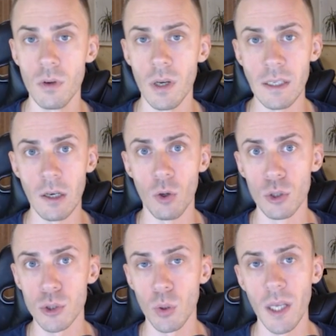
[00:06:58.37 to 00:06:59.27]
And I
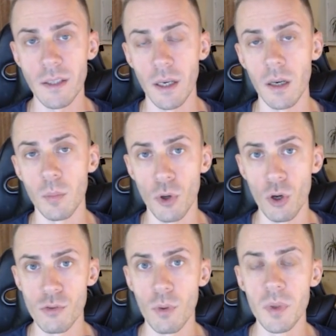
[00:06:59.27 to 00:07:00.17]
also like their
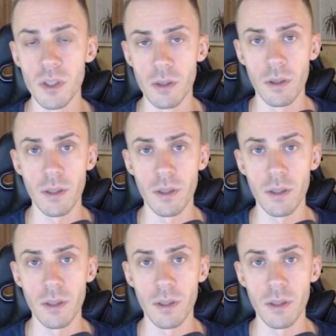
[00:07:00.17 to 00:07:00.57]
approach for building